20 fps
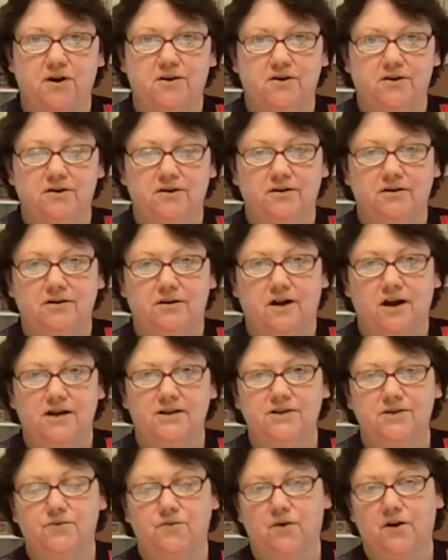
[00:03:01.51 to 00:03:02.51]

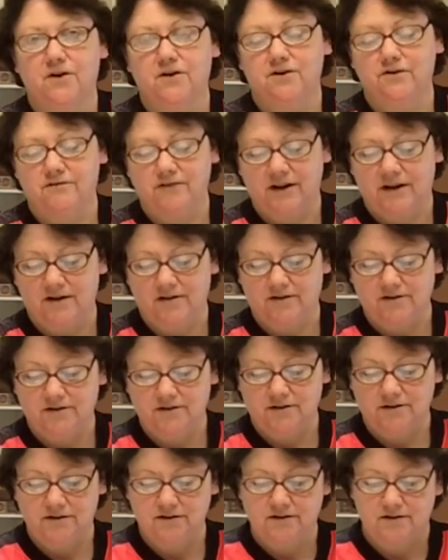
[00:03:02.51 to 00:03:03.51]
and water
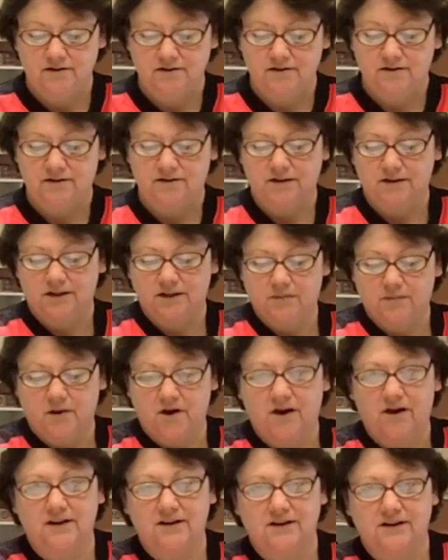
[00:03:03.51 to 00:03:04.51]
around in the
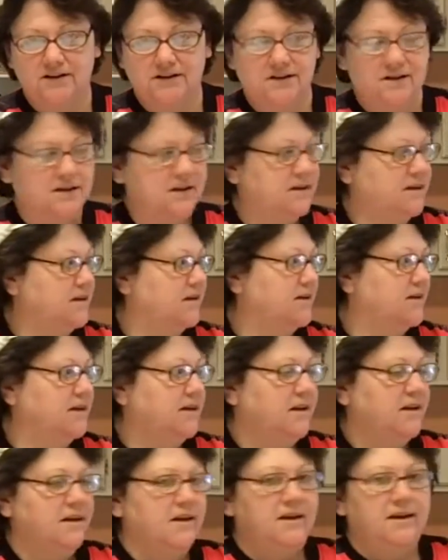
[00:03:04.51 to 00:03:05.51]
pot in the sink,
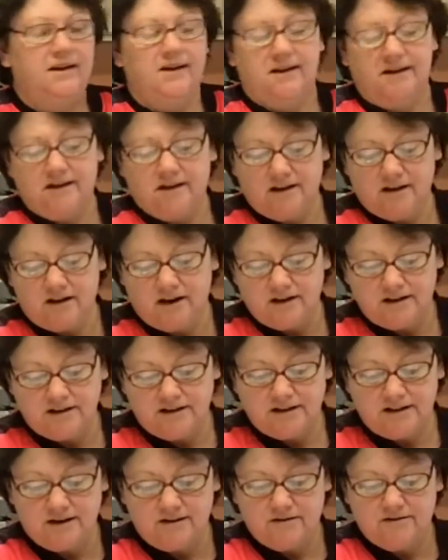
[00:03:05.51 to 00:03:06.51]
and I got
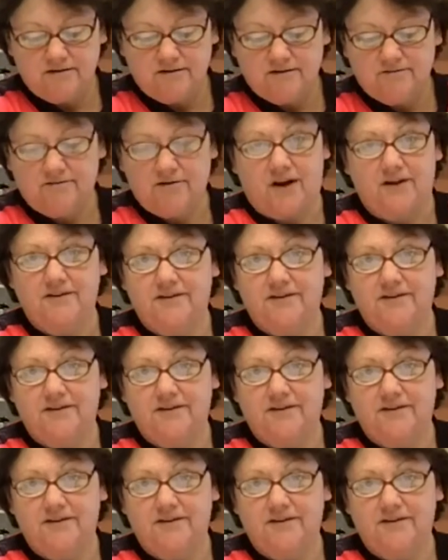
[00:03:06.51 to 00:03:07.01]
it down.